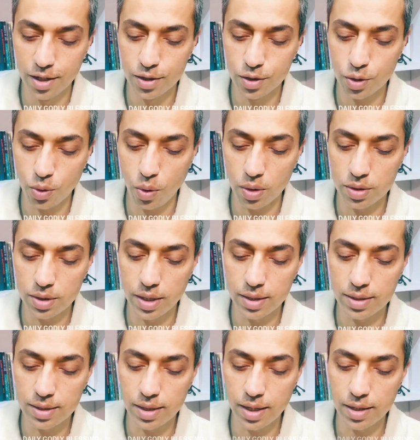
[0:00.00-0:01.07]
So God
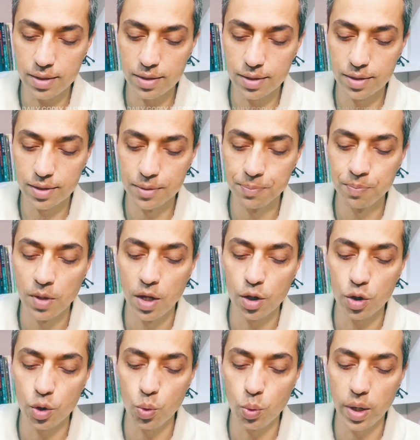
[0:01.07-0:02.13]
then says,
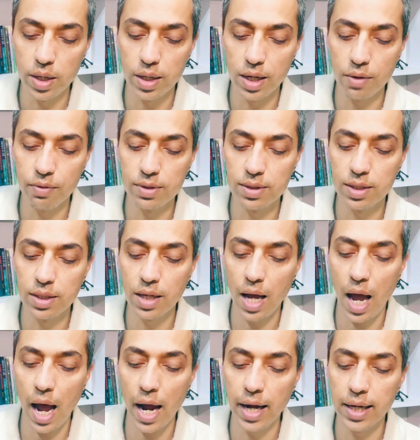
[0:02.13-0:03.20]
you can never say
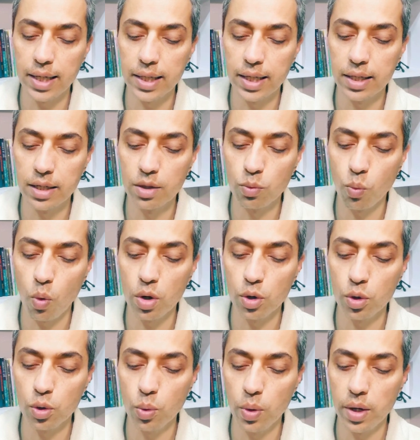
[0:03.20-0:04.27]
I didn't want
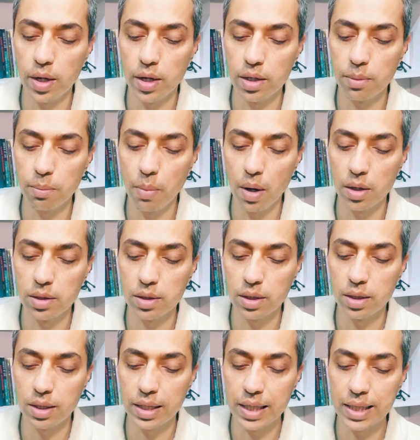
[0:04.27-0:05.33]
to do it, but
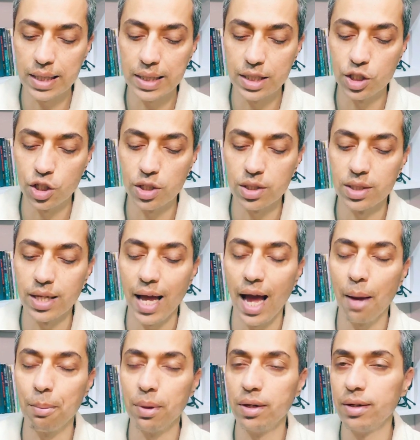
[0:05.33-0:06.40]
it just
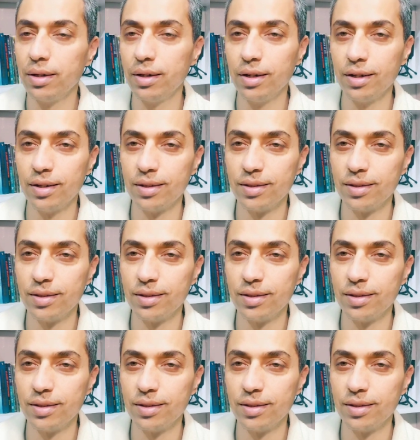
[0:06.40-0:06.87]
happened.